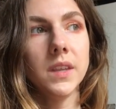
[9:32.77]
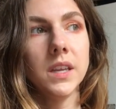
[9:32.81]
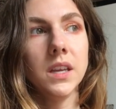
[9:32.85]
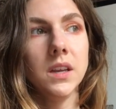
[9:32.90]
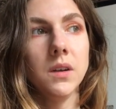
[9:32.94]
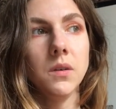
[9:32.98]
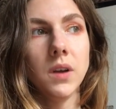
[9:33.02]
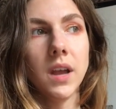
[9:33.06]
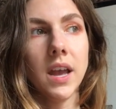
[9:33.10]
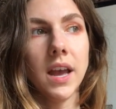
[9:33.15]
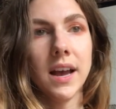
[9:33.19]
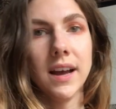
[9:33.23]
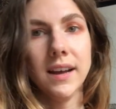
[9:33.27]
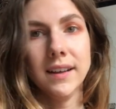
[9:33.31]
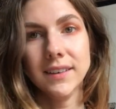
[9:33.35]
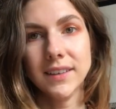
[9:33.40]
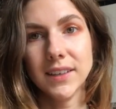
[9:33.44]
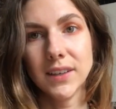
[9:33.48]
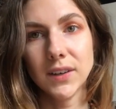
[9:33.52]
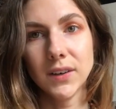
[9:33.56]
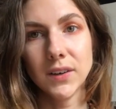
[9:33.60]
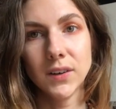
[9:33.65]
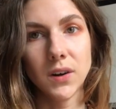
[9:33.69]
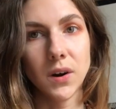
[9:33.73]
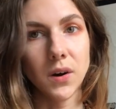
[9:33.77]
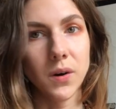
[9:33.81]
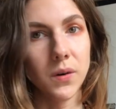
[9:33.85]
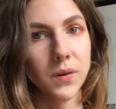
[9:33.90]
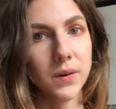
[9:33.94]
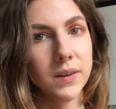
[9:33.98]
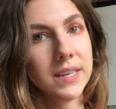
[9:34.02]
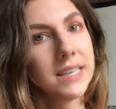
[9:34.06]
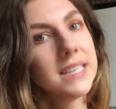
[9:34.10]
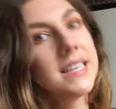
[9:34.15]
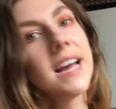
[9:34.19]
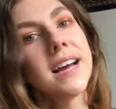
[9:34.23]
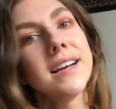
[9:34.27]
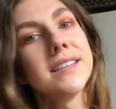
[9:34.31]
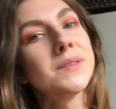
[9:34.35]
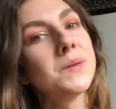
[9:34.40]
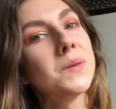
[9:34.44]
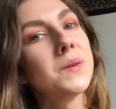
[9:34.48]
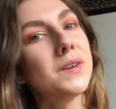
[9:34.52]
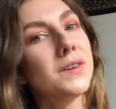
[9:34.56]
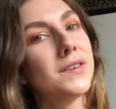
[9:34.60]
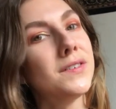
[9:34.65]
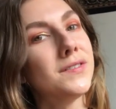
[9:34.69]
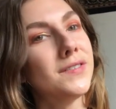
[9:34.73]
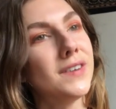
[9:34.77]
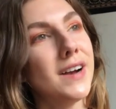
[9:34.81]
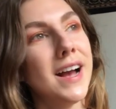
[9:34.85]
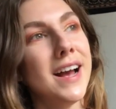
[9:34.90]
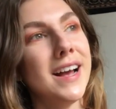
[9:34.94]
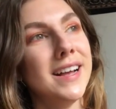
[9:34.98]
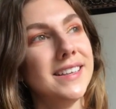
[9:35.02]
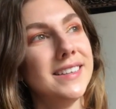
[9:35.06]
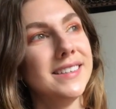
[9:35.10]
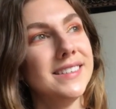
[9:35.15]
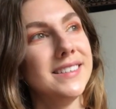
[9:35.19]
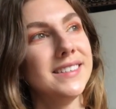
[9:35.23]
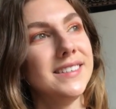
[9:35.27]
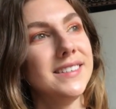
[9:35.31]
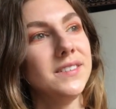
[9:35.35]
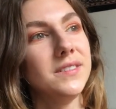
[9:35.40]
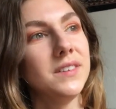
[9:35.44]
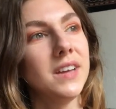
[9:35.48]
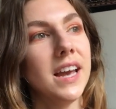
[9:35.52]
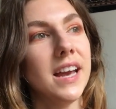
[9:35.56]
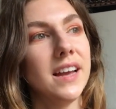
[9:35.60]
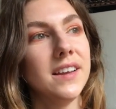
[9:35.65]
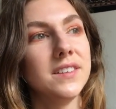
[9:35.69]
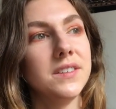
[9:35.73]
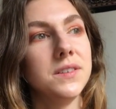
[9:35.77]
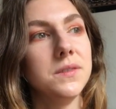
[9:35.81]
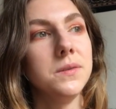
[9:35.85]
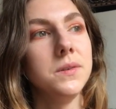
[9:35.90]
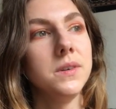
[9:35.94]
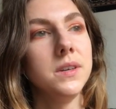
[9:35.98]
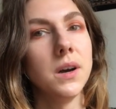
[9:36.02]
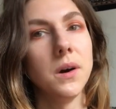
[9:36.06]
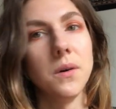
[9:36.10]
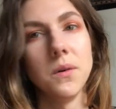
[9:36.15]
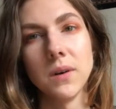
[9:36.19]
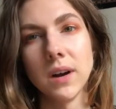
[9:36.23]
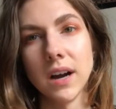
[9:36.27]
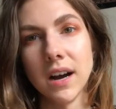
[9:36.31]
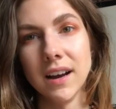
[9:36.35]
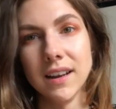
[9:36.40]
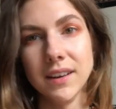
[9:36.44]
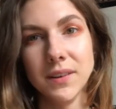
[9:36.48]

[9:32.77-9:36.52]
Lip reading: You can't go and dance with your friends. You can't do yoga.